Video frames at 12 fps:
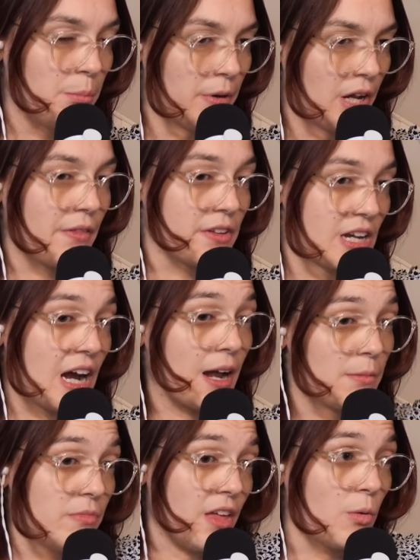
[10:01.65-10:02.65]
but at the
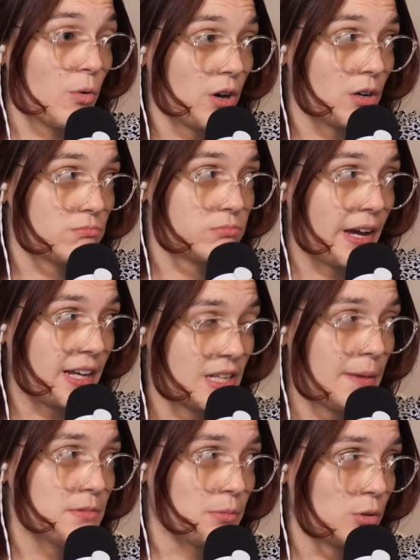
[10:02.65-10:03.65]
time they were
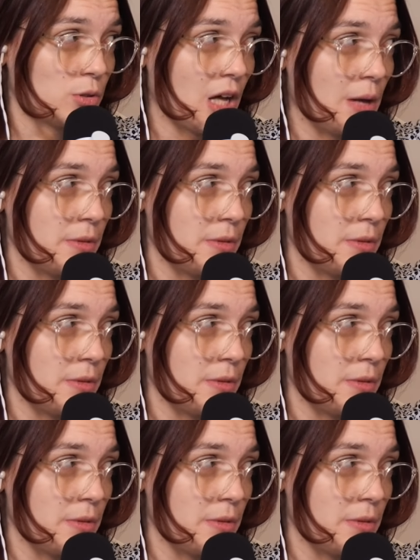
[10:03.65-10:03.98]
acceptable.